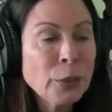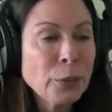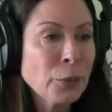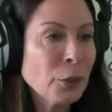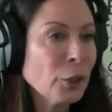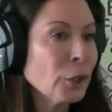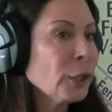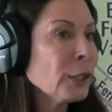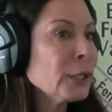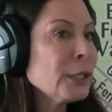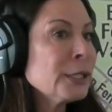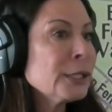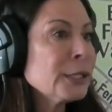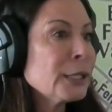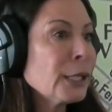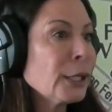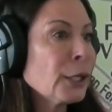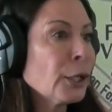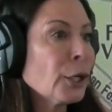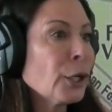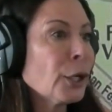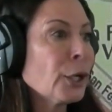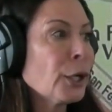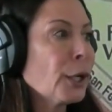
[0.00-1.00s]
We weren't
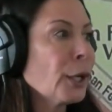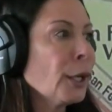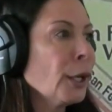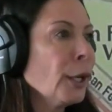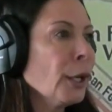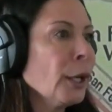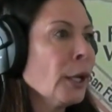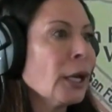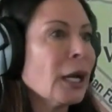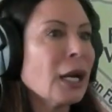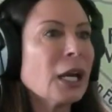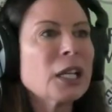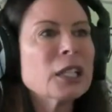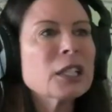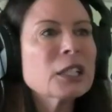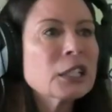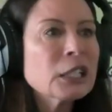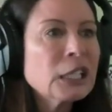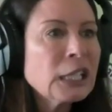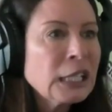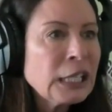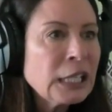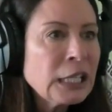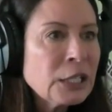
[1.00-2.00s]
considered
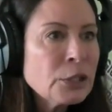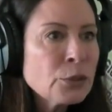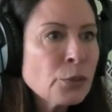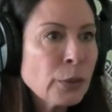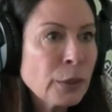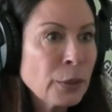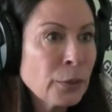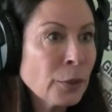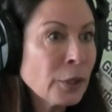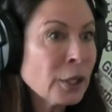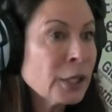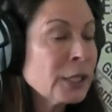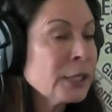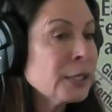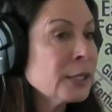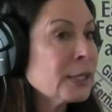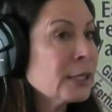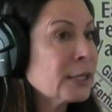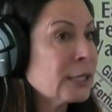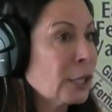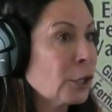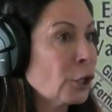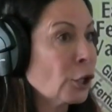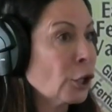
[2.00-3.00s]
elite. We were
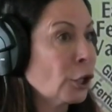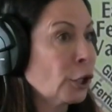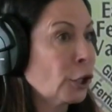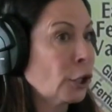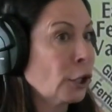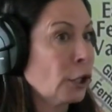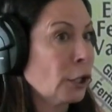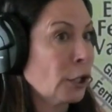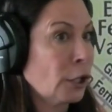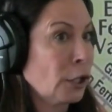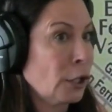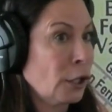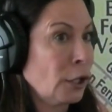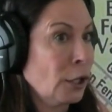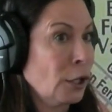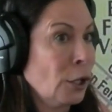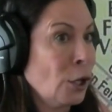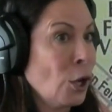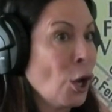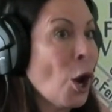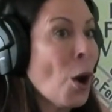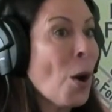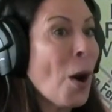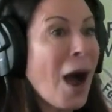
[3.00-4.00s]
considered... I thought you were
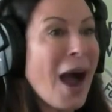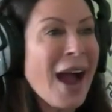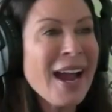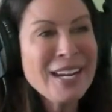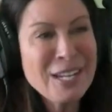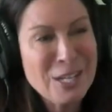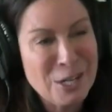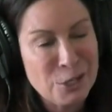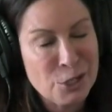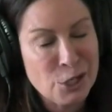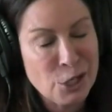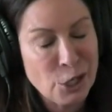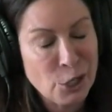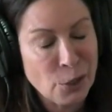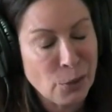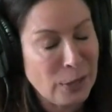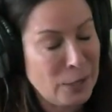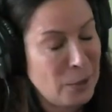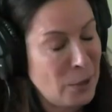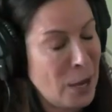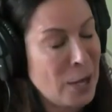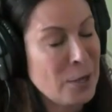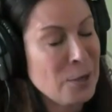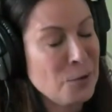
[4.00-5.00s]
cool. I did too.
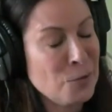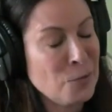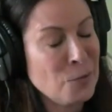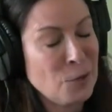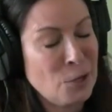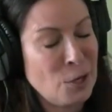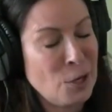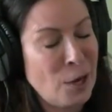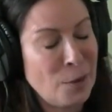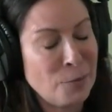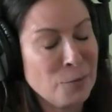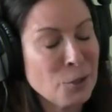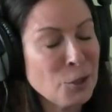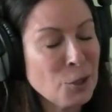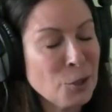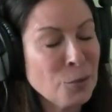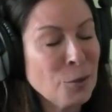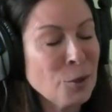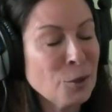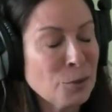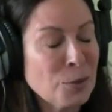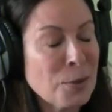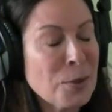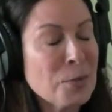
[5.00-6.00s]
And I'm sure
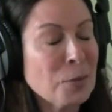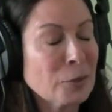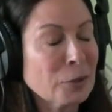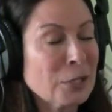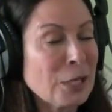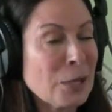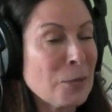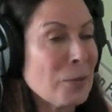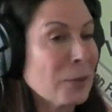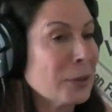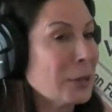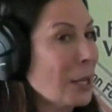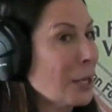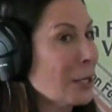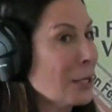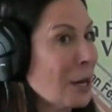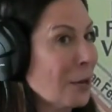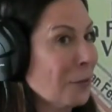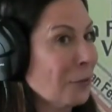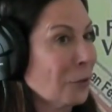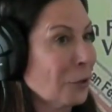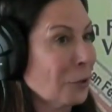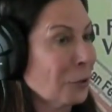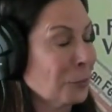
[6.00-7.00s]
most people did, but they'd
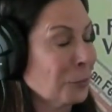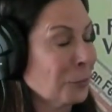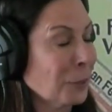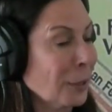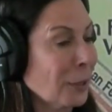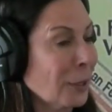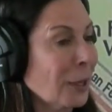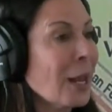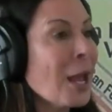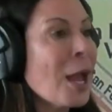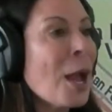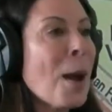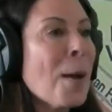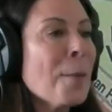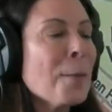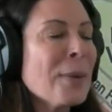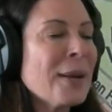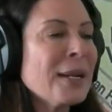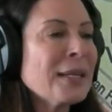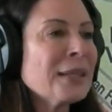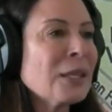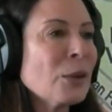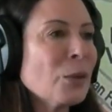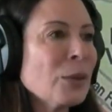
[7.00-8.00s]
never admit it.
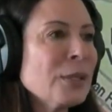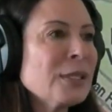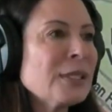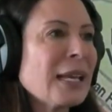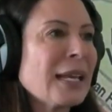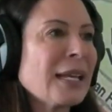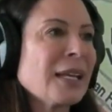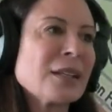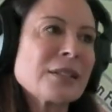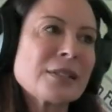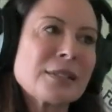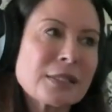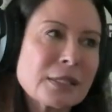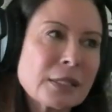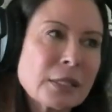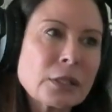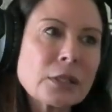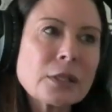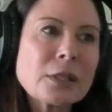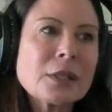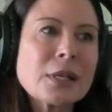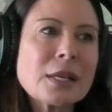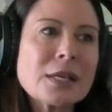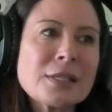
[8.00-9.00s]
But there was like
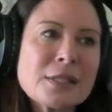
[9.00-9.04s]
still